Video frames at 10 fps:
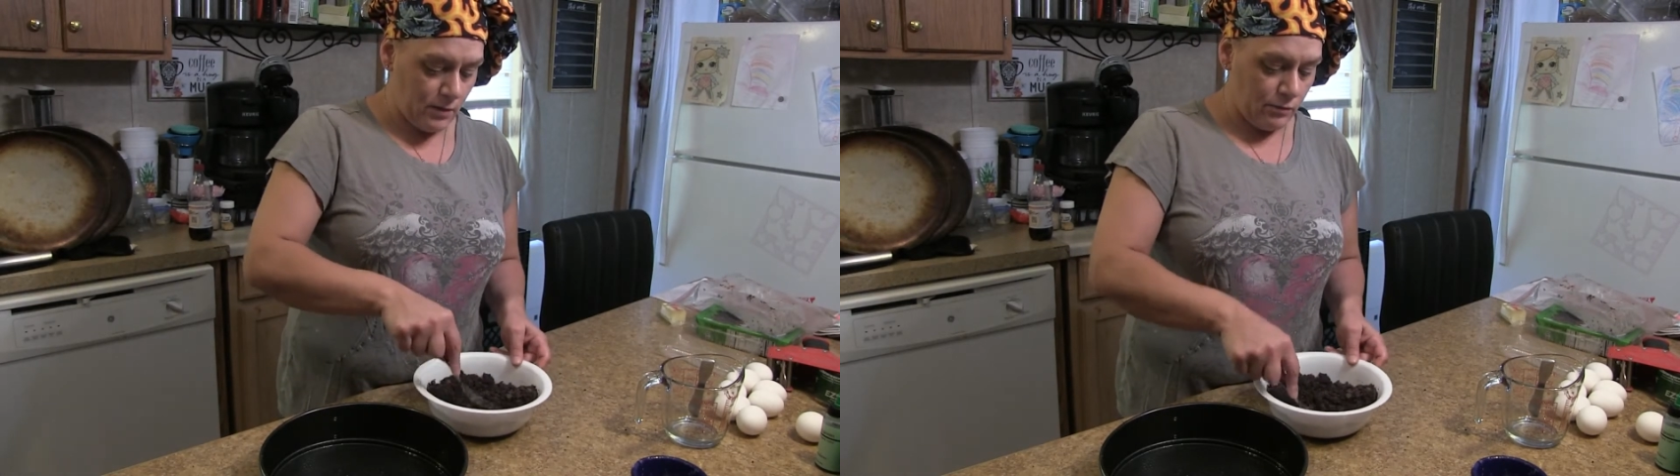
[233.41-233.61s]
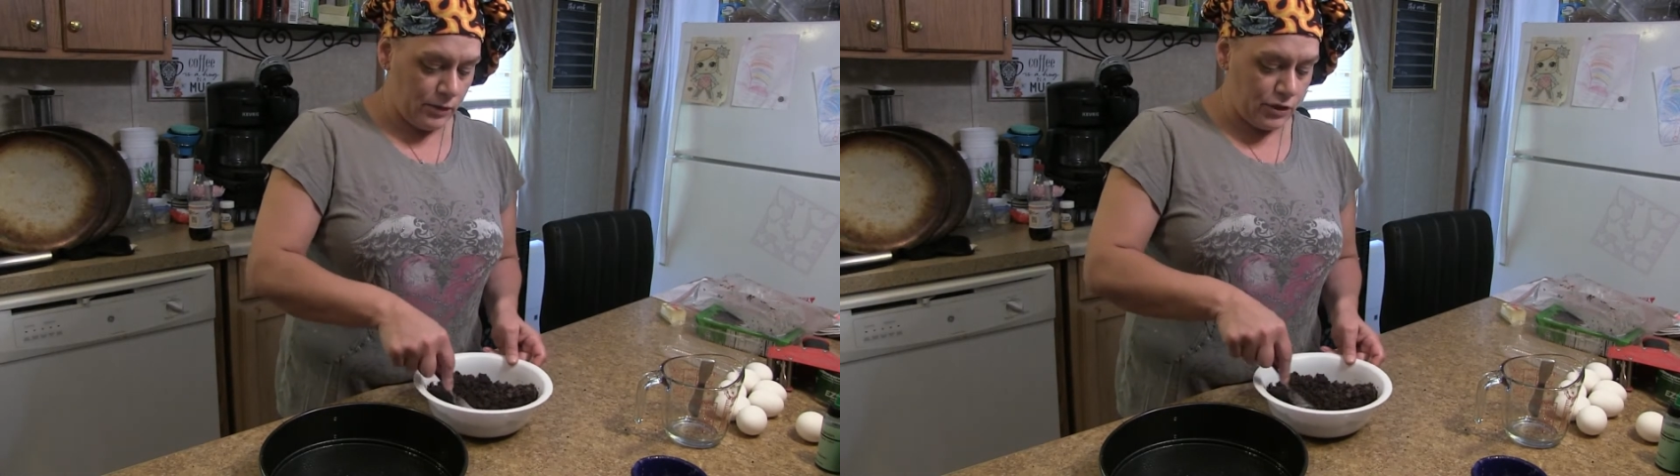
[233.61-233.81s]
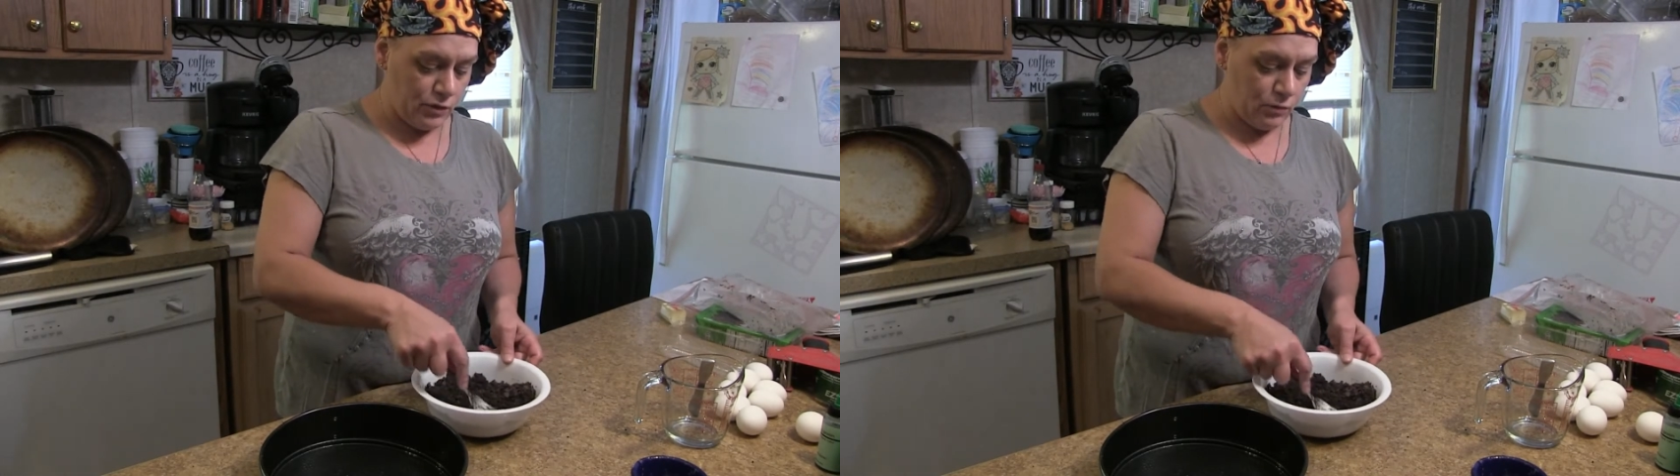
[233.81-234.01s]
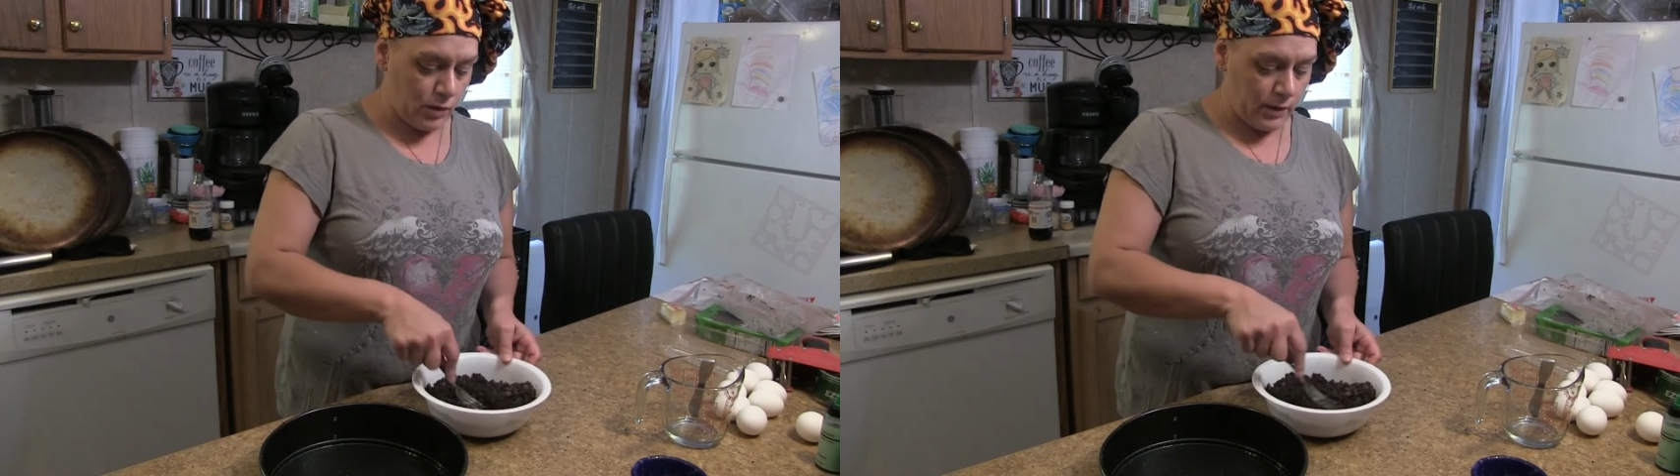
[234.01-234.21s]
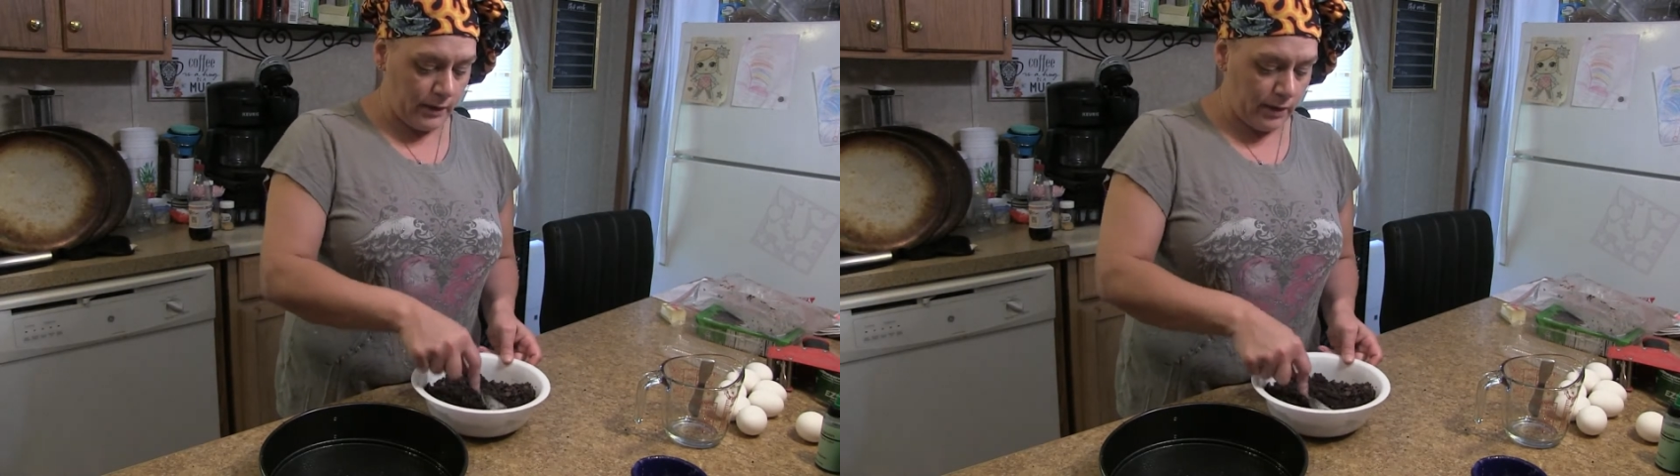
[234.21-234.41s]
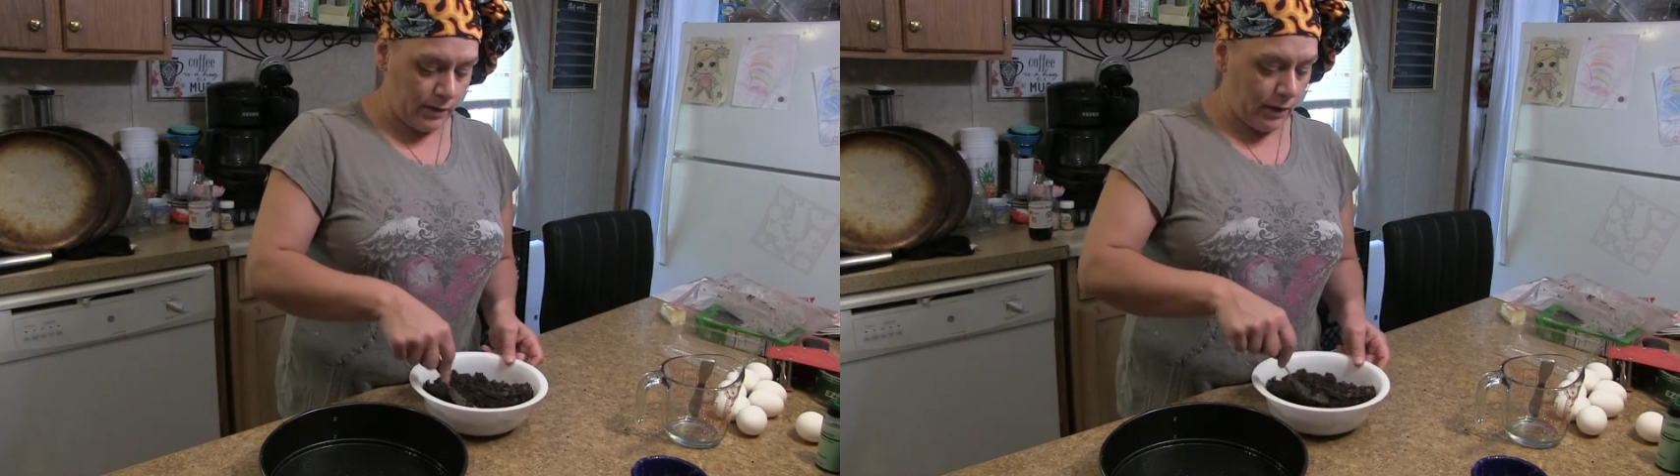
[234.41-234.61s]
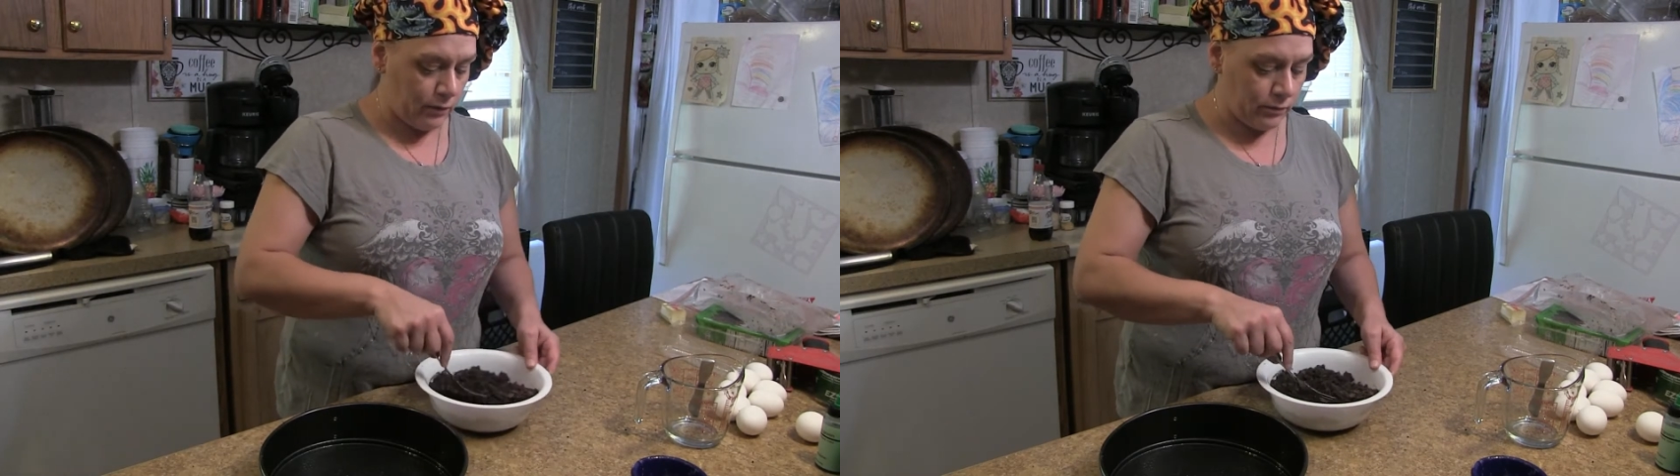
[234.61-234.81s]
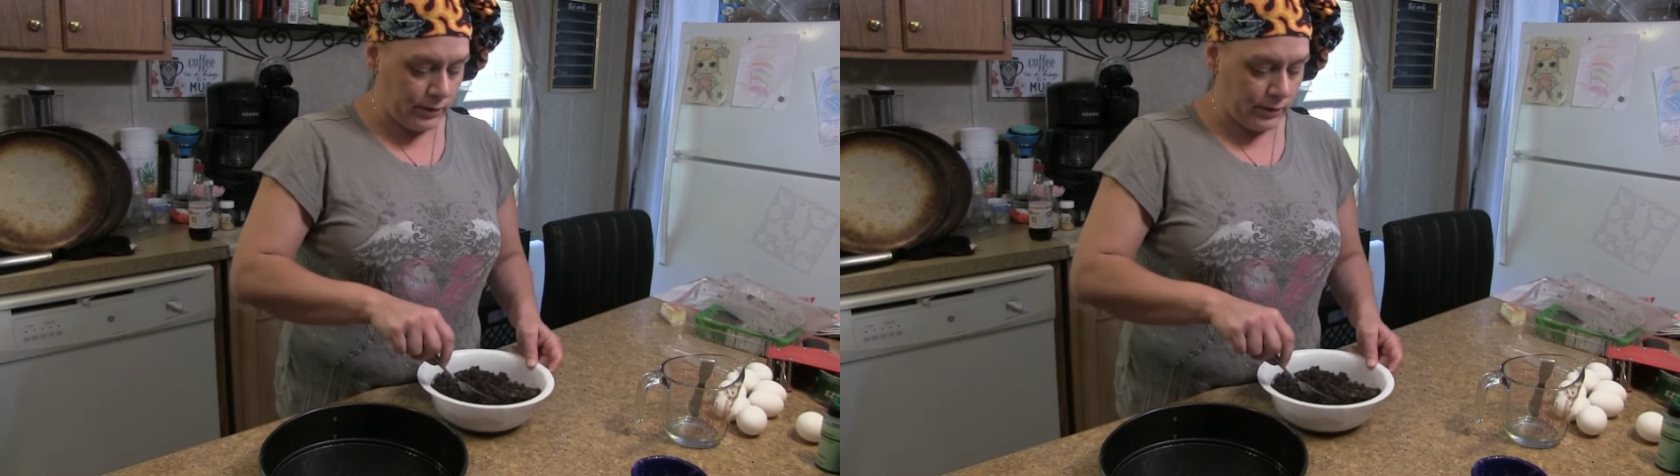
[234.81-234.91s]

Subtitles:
Which you want, you know,